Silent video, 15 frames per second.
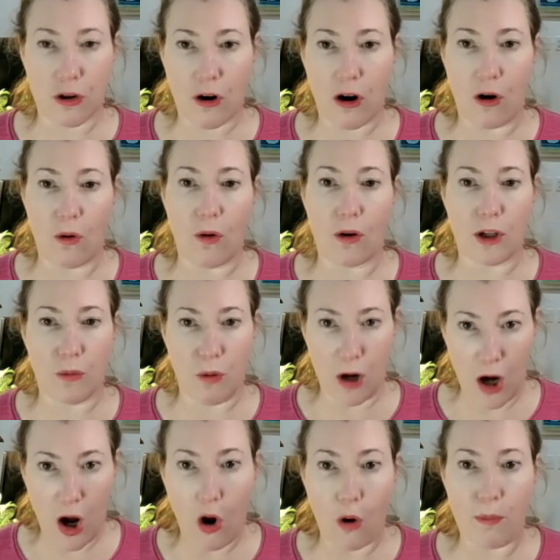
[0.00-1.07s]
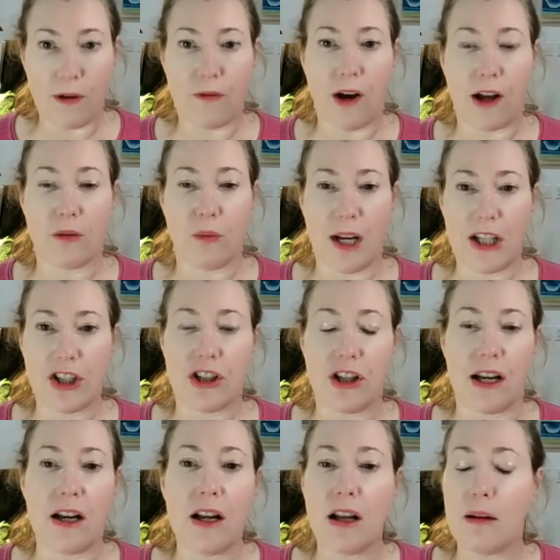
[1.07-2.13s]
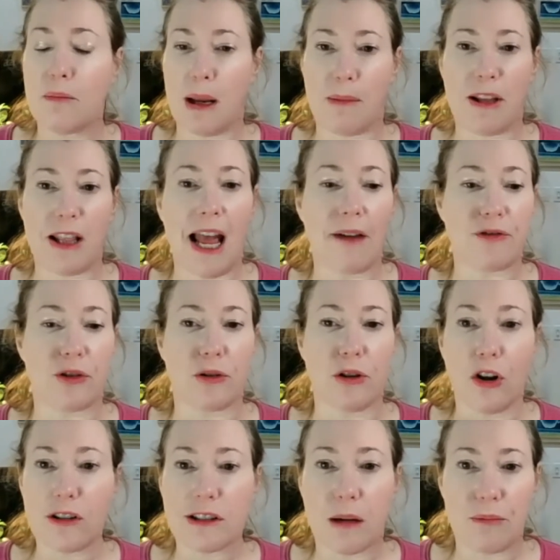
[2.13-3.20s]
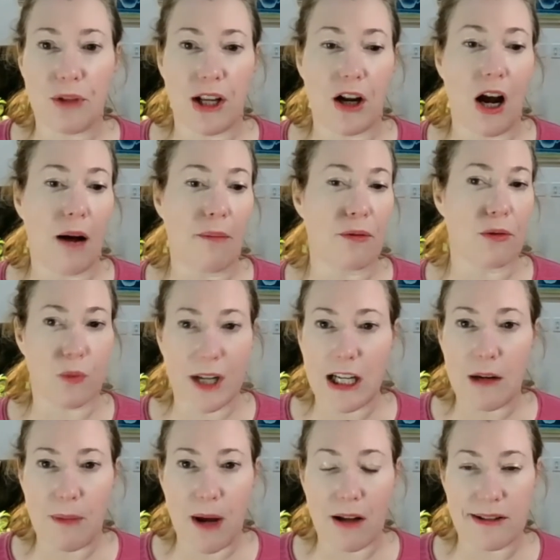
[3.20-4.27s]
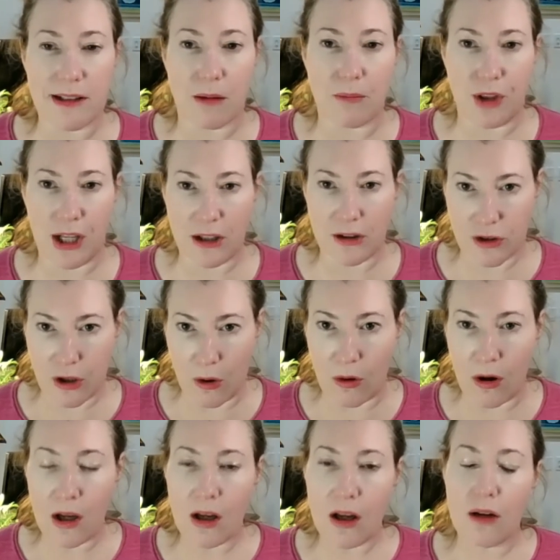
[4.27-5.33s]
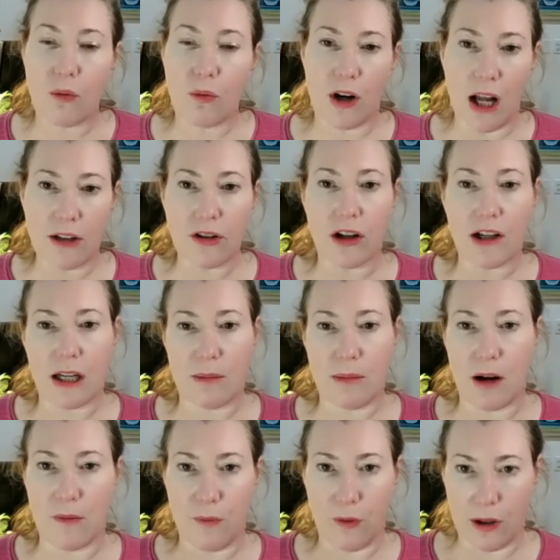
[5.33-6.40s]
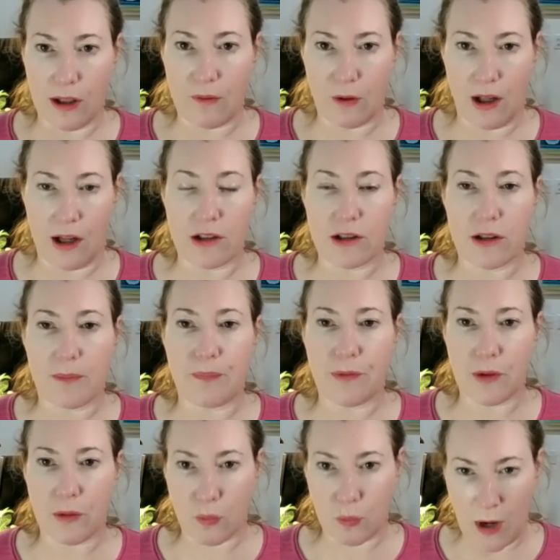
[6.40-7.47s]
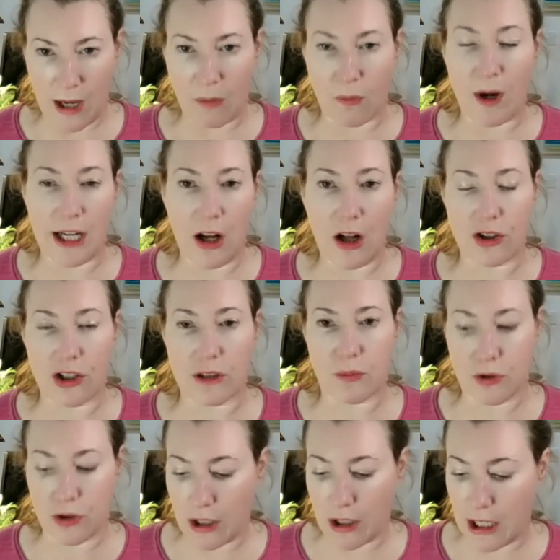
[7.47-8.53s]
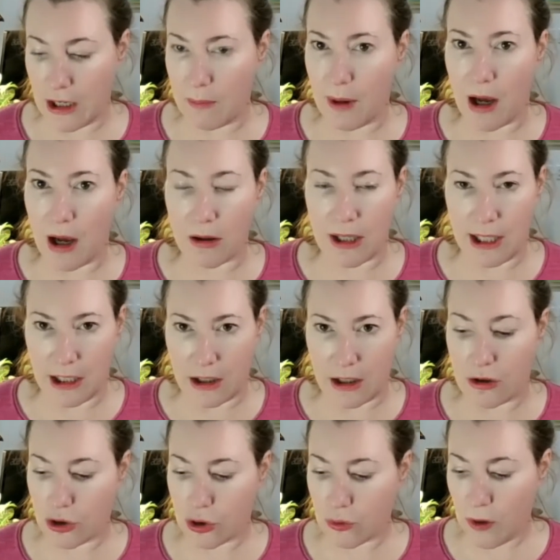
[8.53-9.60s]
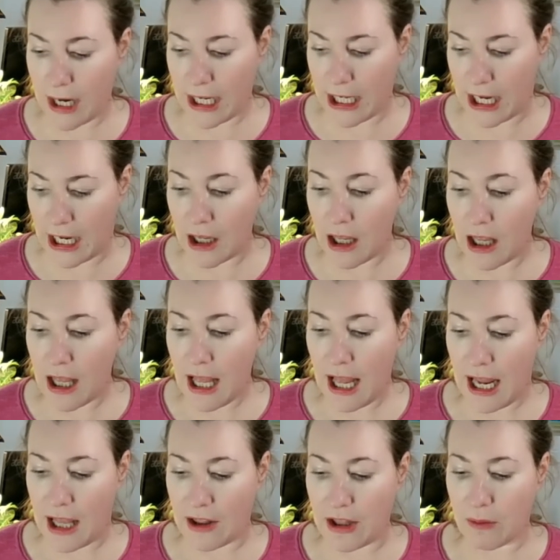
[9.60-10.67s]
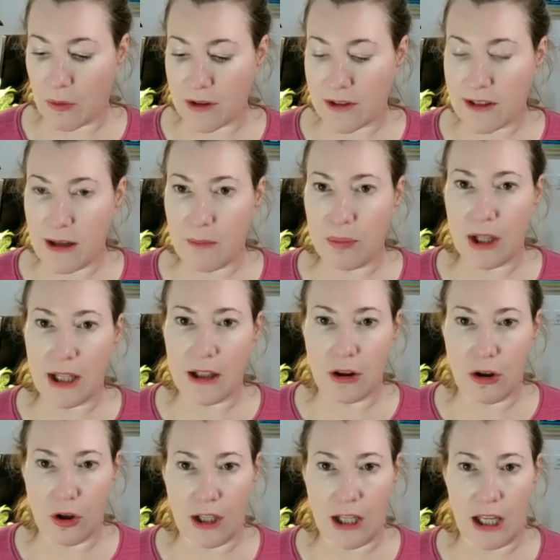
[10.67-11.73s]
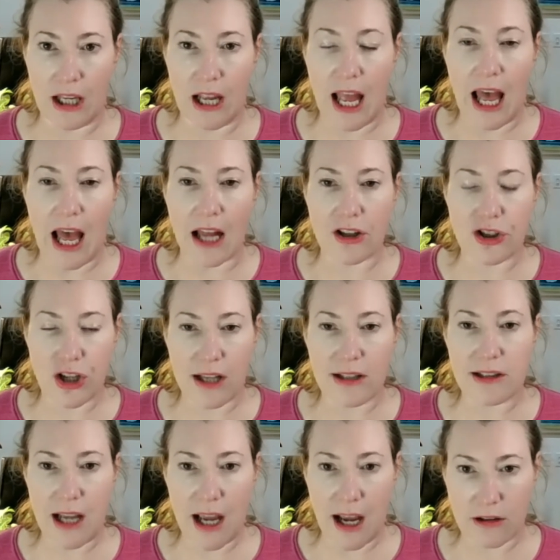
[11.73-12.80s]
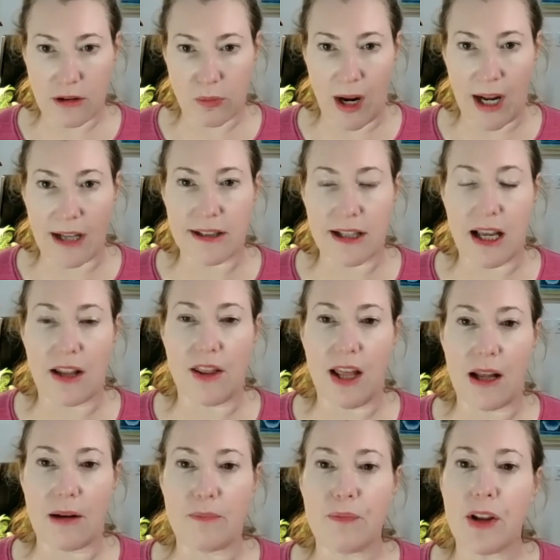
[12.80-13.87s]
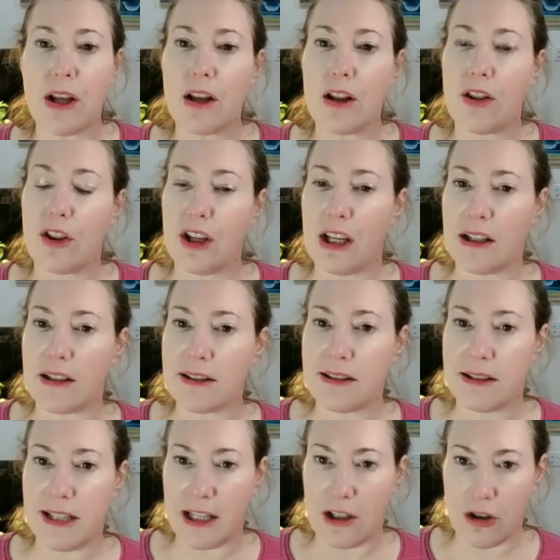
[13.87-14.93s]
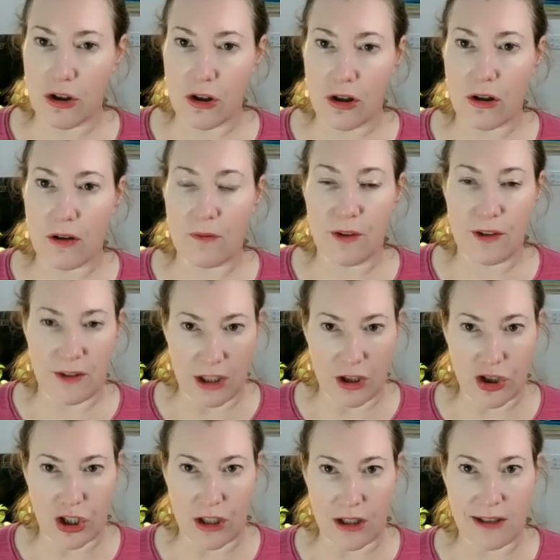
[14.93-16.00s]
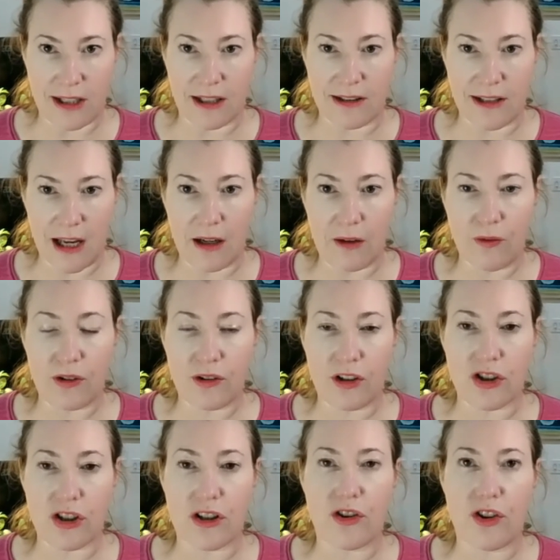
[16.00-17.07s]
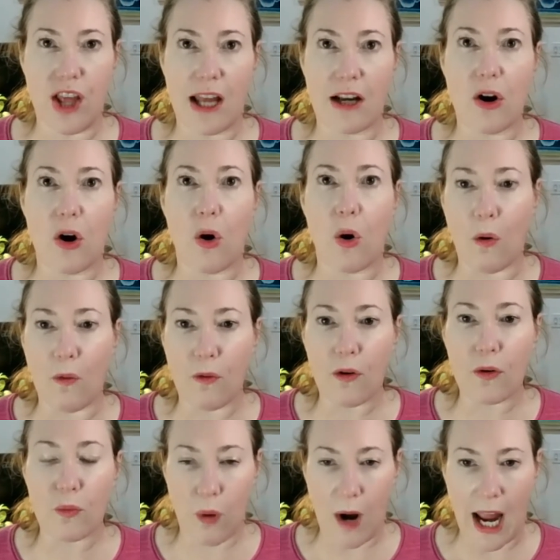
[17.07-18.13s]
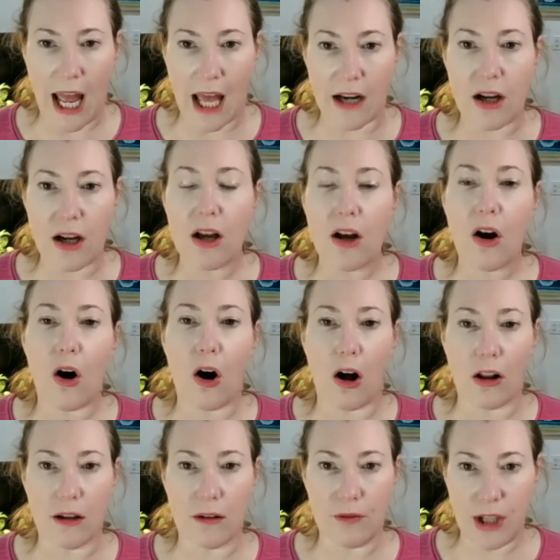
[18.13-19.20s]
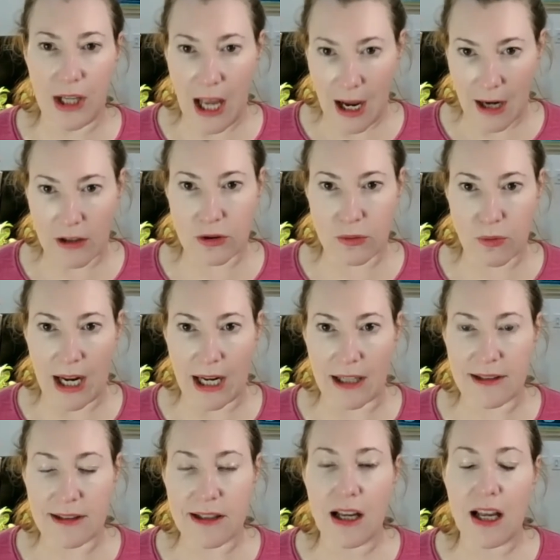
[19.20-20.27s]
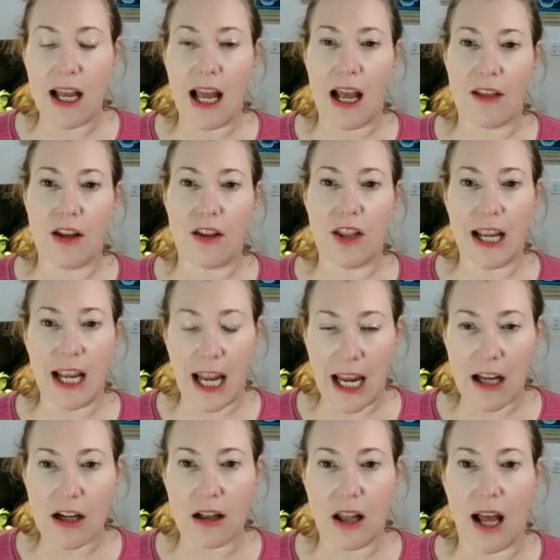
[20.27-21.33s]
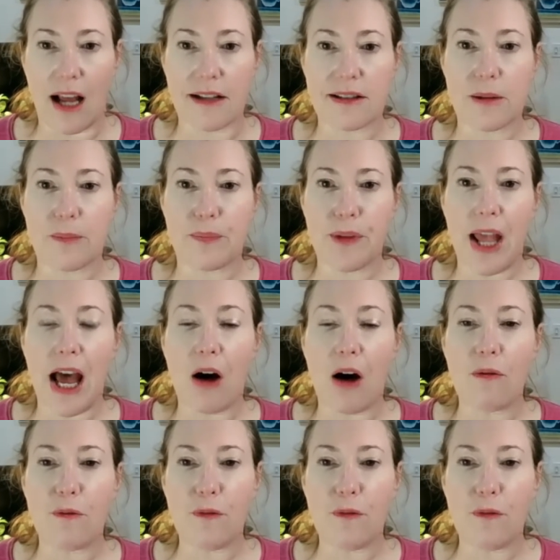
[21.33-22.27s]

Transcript: thorough, you would hope, evaluation. And maybe they have to look something up or read about something. So we're not talking about fully fledged radiologists were talking about in training, and they were simply looking at chest x rays. And then the senior physicians, the attending physicians, then overread all of the x rays and then they analyzed how